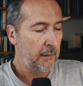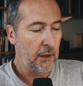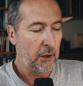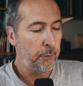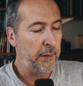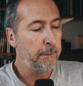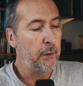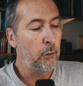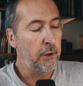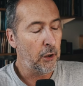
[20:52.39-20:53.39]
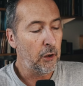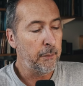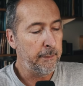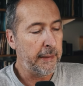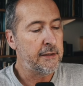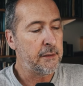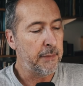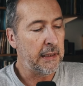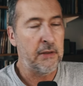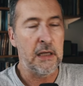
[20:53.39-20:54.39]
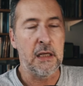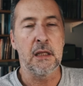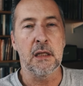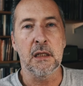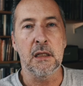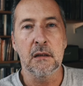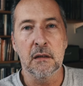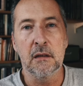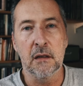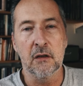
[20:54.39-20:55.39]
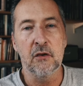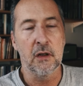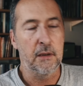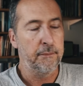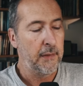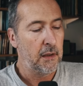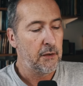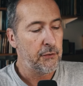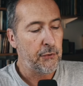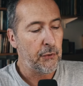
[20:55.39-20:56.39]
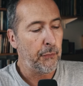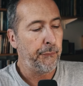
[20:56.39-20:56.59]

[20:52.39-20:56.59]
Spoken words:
You can be made to believe anything, essentially. So